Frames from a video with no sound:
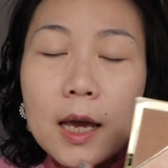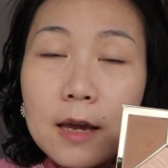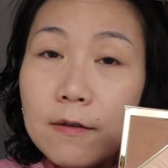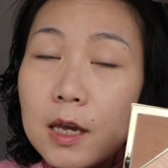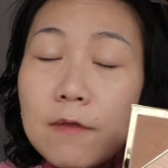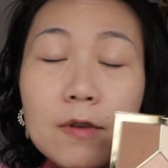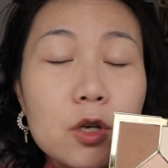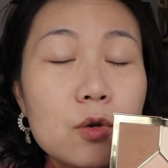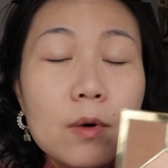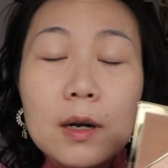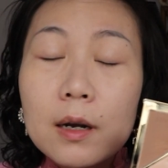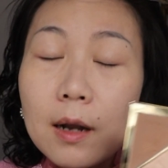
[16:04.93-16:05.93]
Even
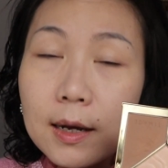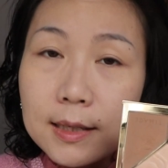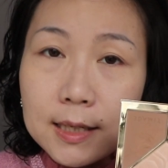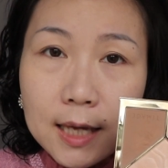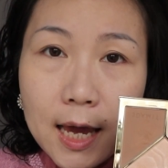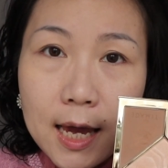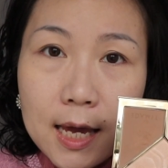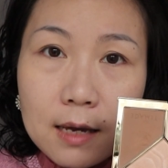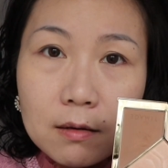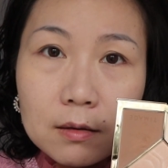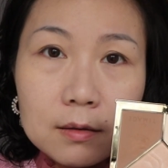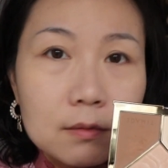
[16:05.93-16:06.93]
your light
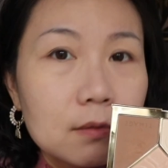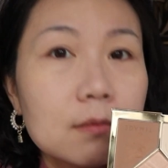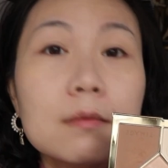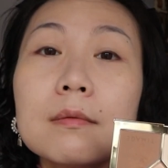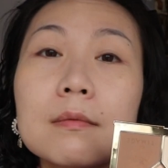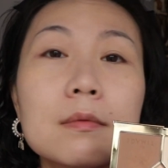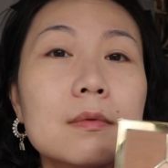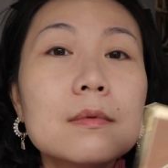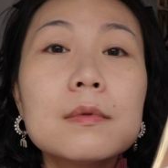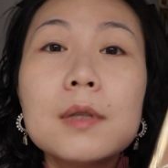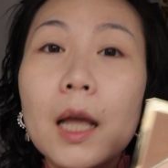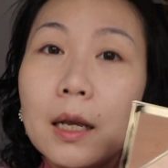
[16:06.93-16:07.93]
skin,
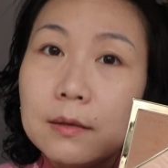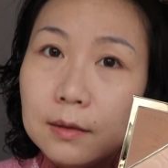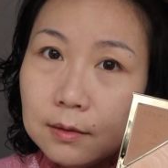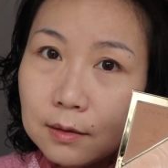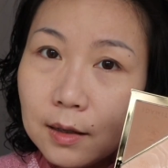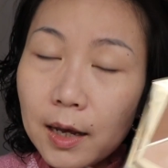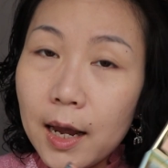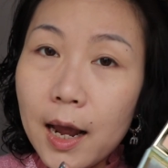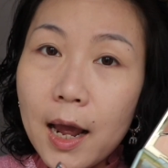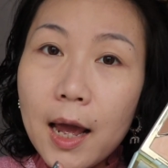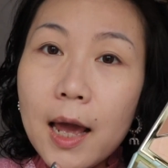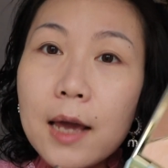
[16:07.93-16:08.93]

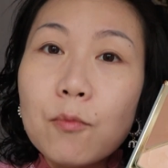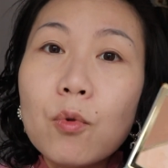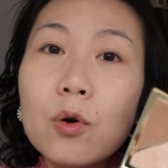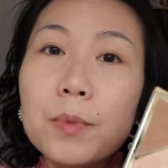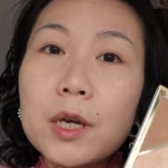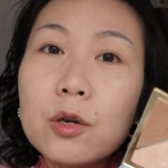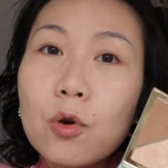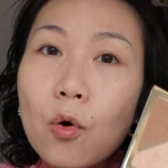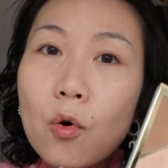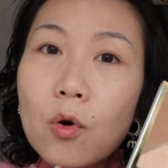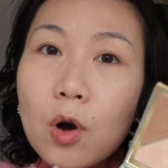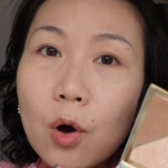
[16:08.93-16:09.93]
it will be
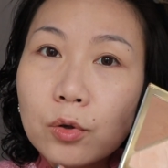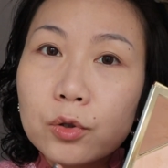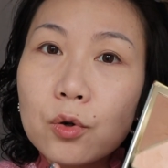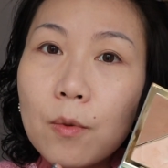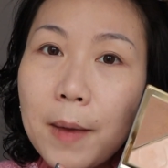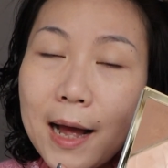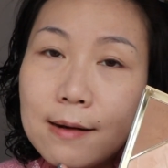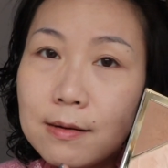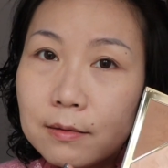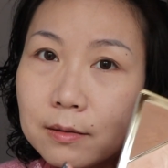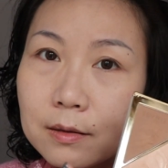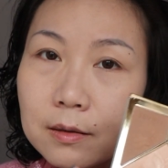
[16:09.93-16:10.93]
your contour
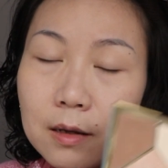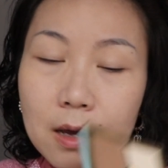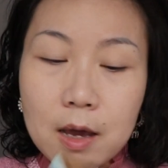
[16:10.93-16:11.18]
palette.